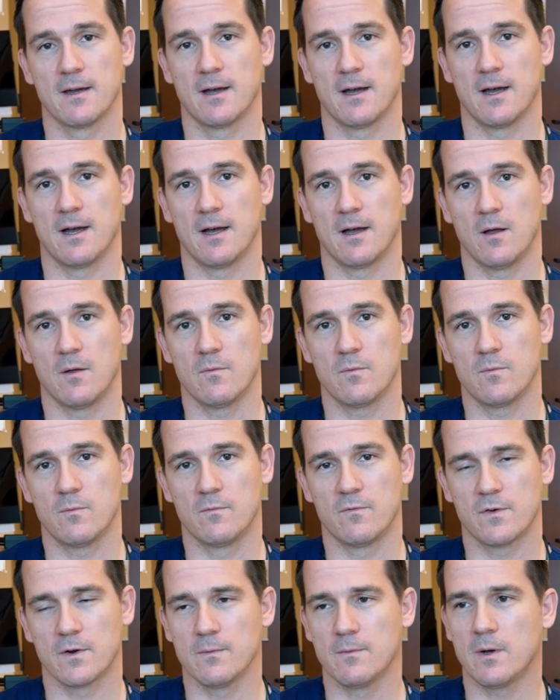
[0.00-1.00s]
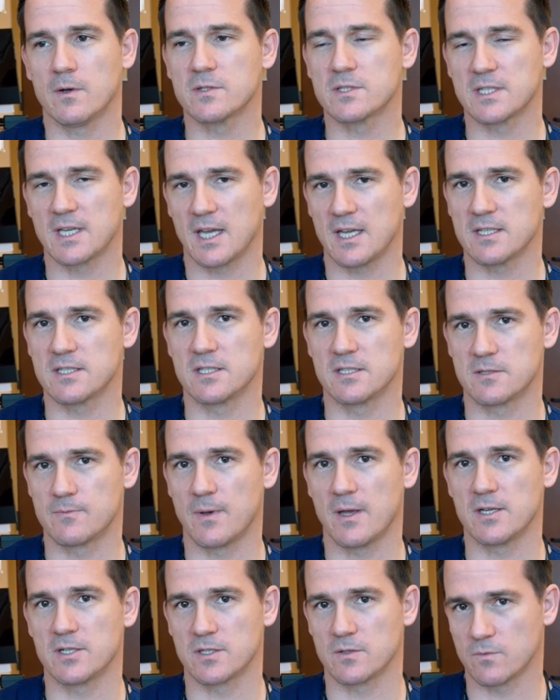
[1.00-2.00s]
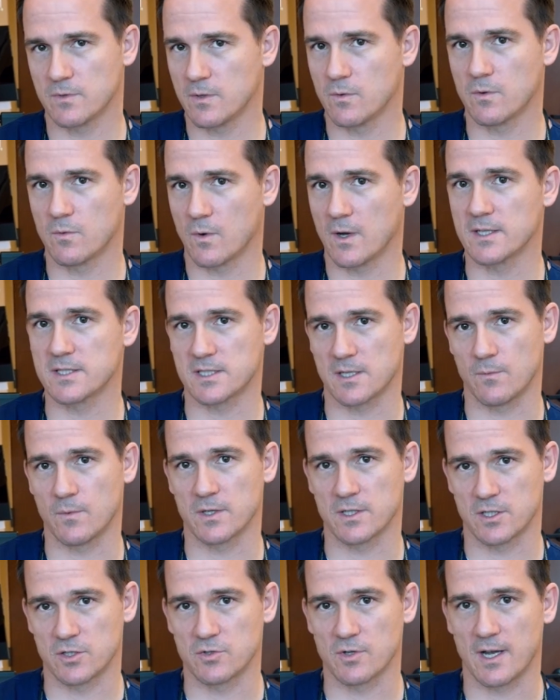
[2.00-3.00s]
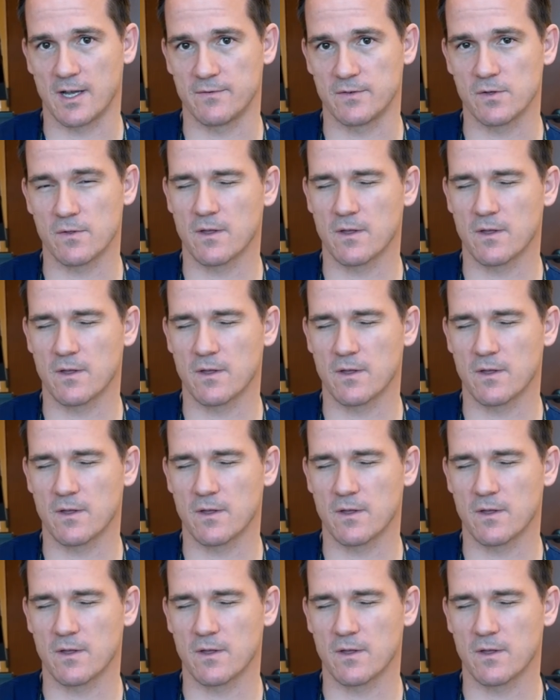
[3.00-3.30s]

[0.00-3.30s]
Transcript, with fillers: Uh, for most cases, patient, we would want someone to drive you.